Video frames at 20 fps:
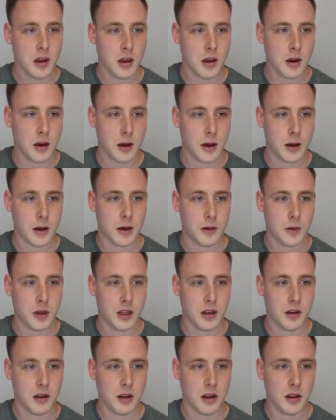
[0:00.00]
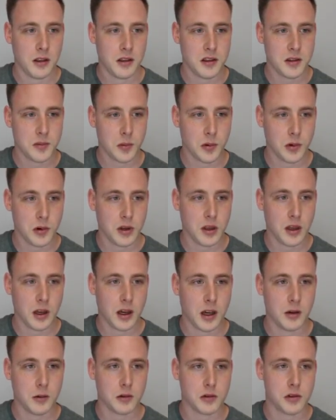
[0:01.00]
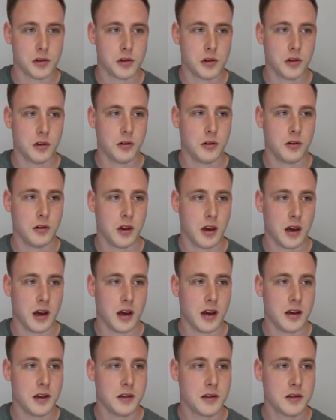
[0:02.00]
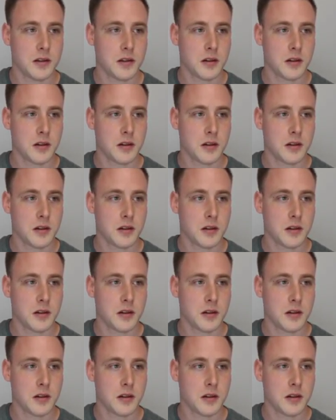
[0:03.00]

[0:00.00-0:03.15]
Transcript: Um, and at this point, I will show you guys